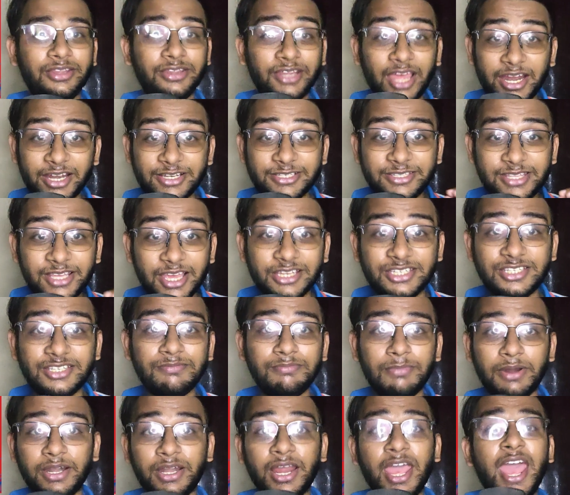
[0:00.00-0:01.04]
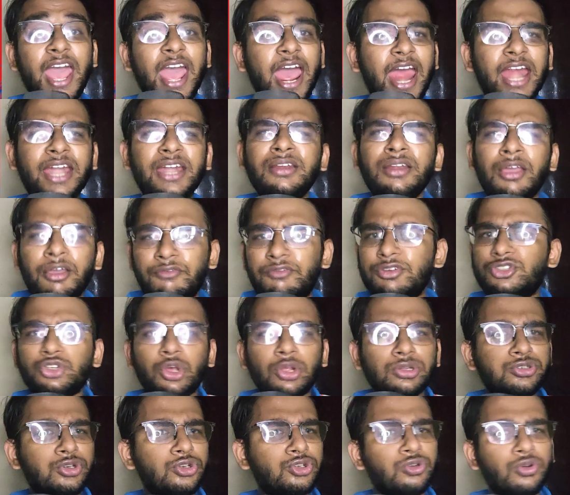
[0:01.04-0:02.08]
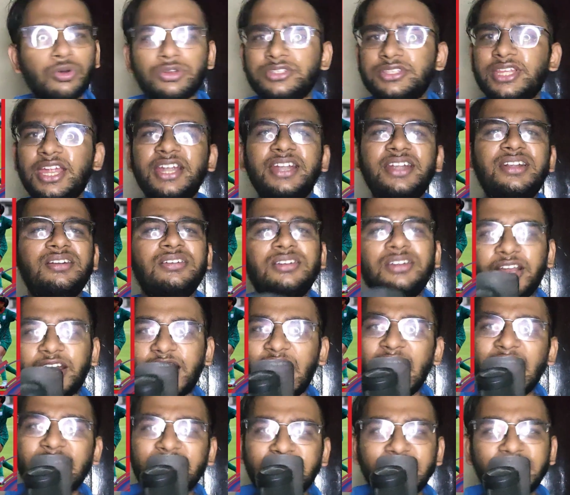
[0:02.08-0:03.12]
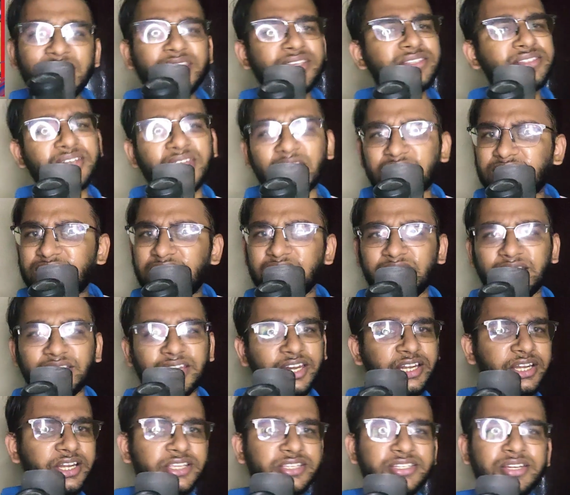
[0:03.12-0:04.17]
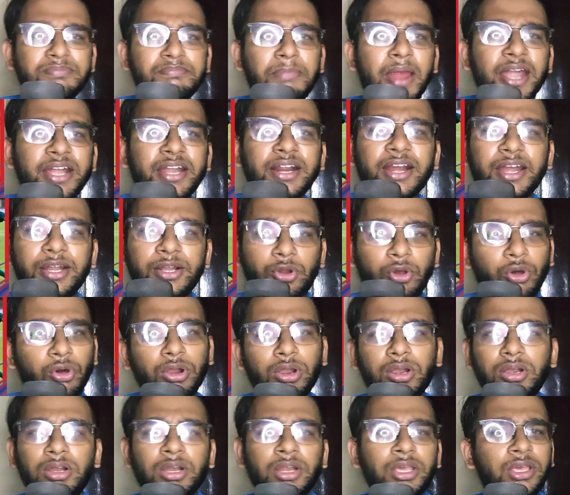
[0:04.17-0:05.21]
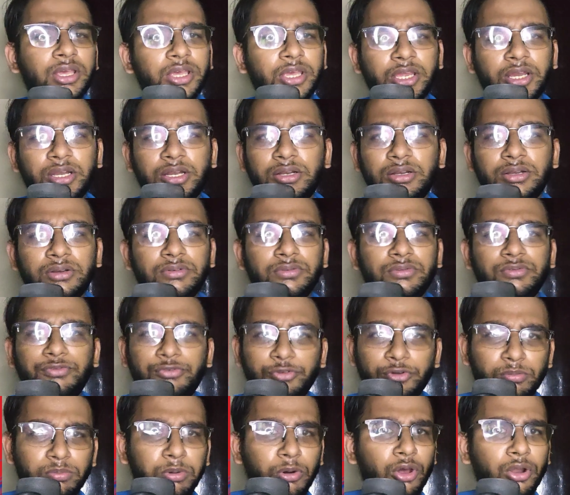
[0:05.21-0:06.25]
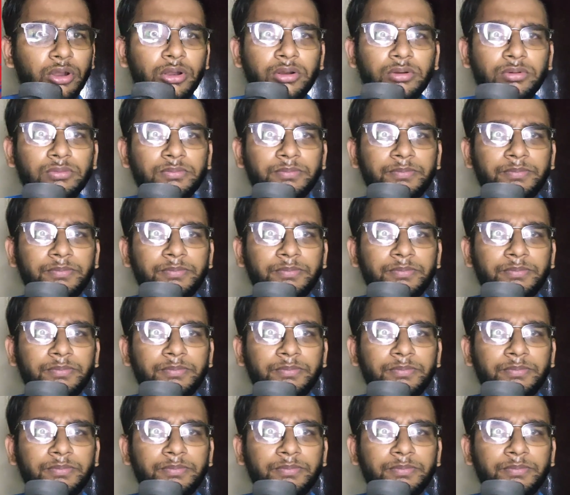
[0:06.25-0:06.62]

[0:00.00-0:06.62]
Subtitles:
That's the achievement. And which also shows that ranking is nothing. It doesn't matter at all in football.